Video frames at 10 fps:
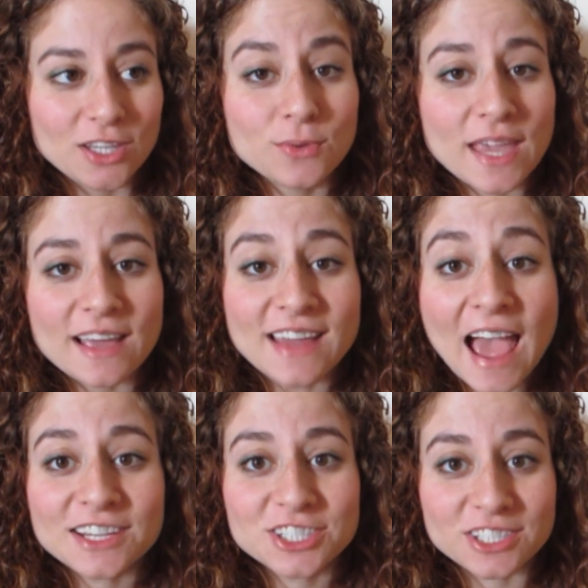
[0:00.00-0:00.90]
you can't
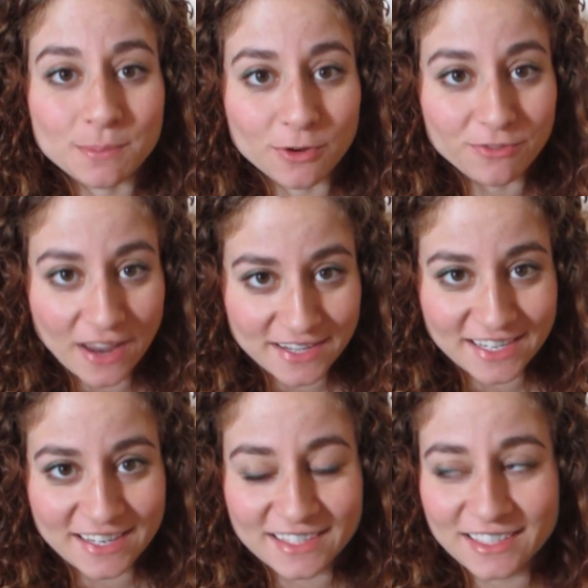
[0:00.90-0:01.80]
actually
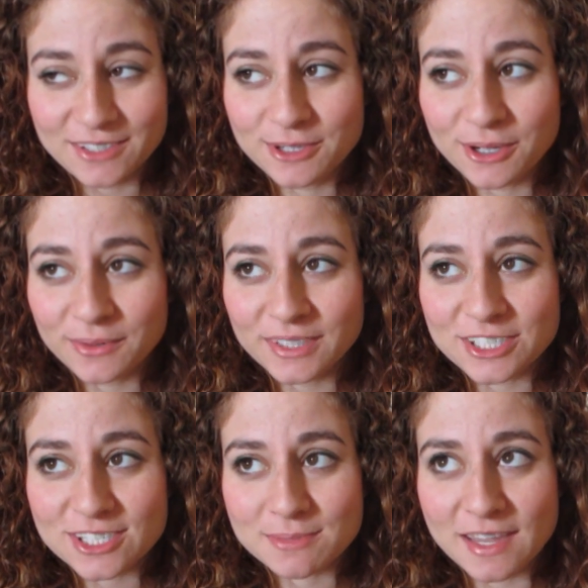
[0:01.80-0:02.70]
prevent it. You can
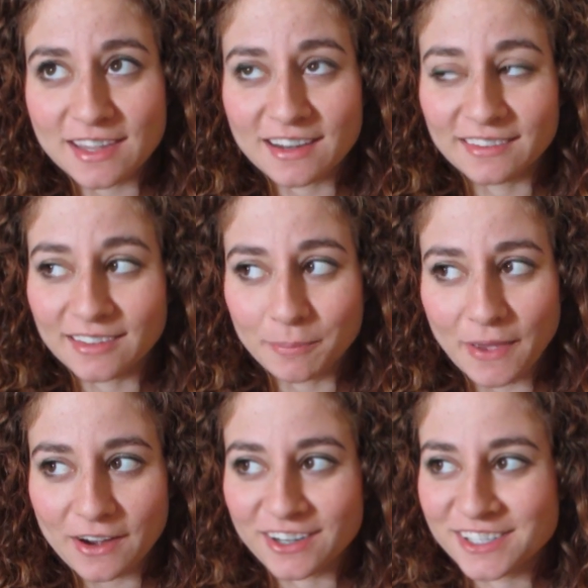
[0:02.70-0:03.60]
only just make it a little
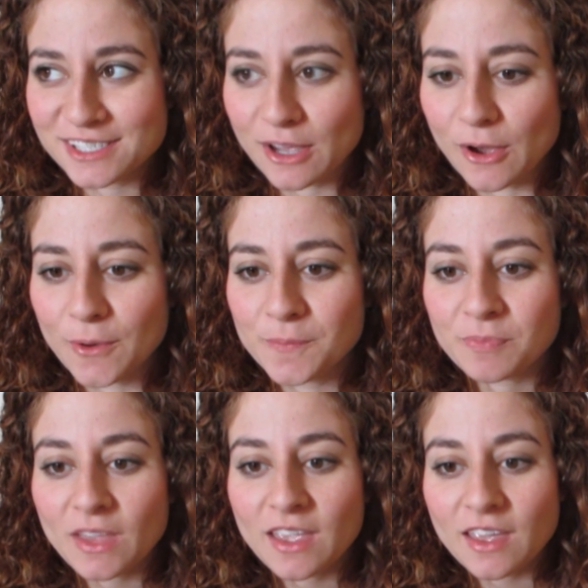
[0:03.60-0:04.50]
better. So,
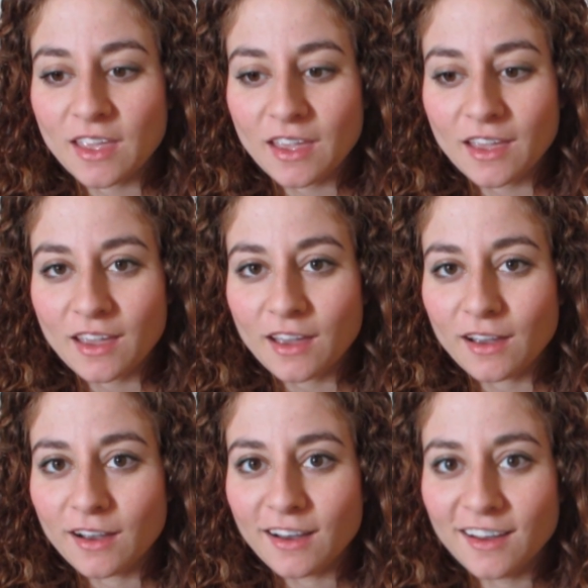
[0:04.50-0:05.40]

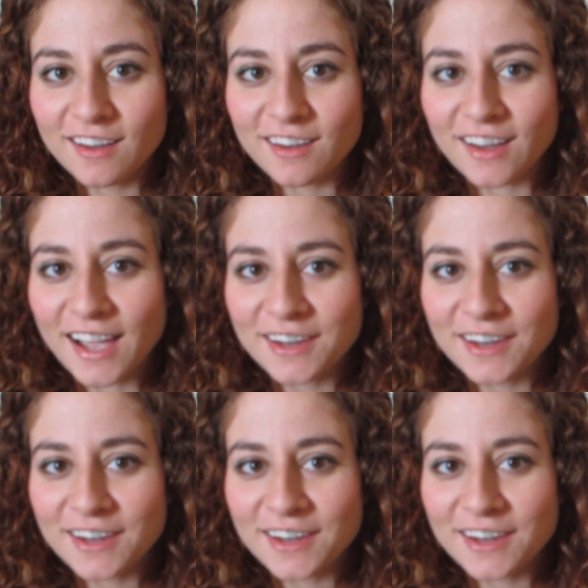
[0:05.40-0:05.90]
oh,